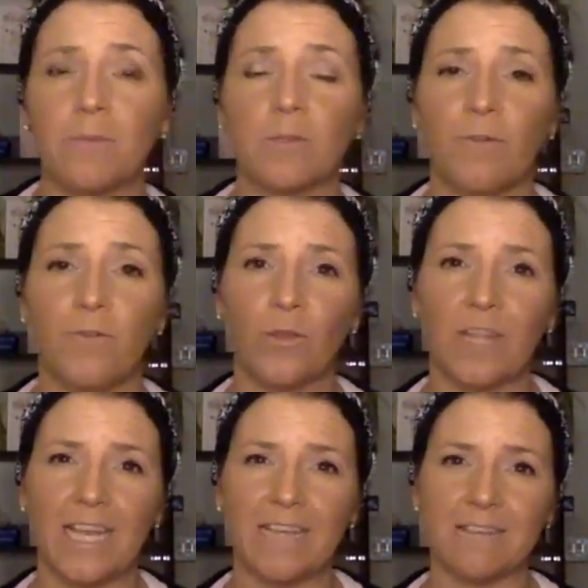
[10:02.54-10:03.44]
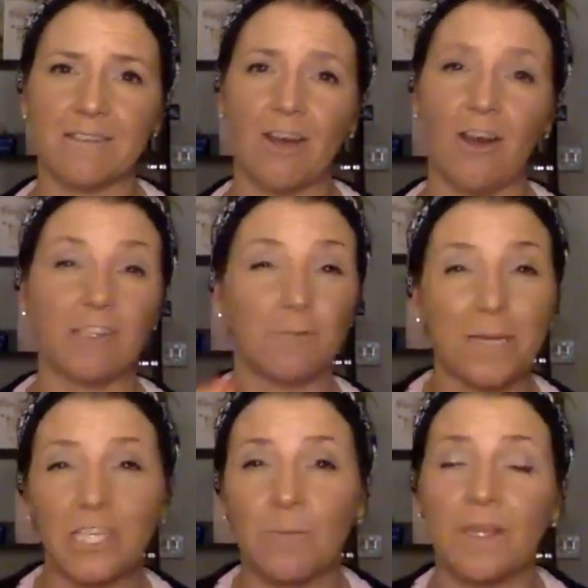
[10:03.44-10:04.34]
able to afford the latest car,
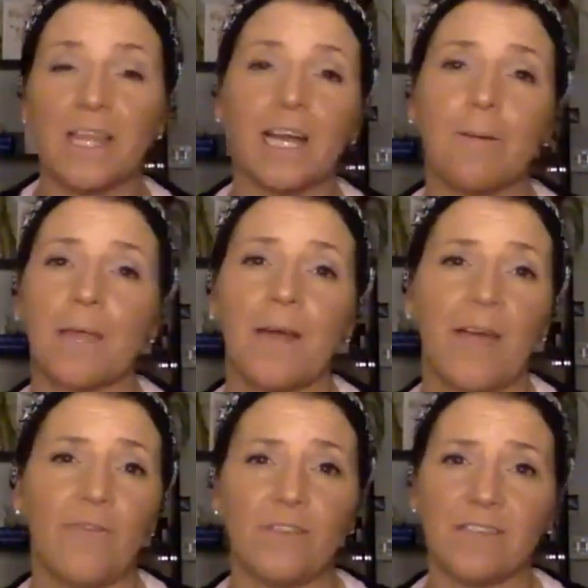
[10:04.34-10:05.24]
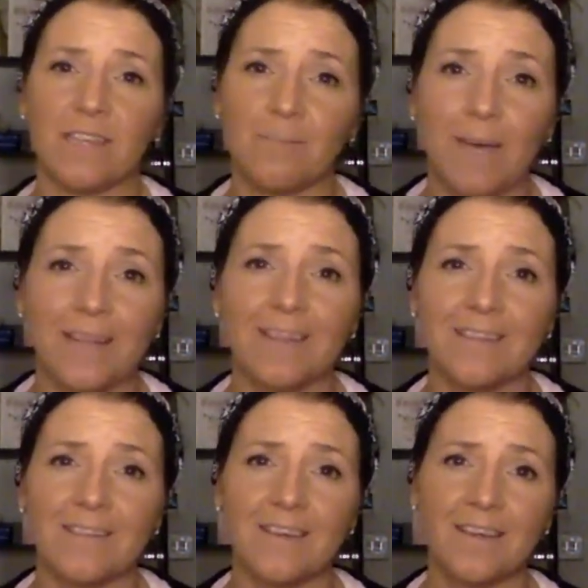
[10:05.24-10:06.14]
especially when they're coming out every 6
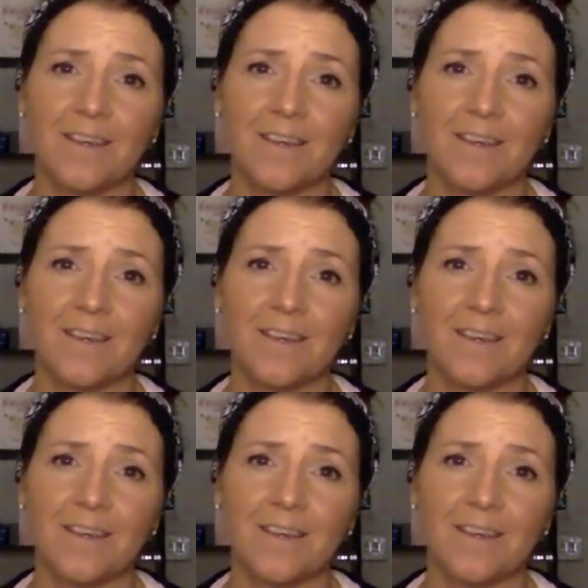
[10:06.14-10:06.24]
months.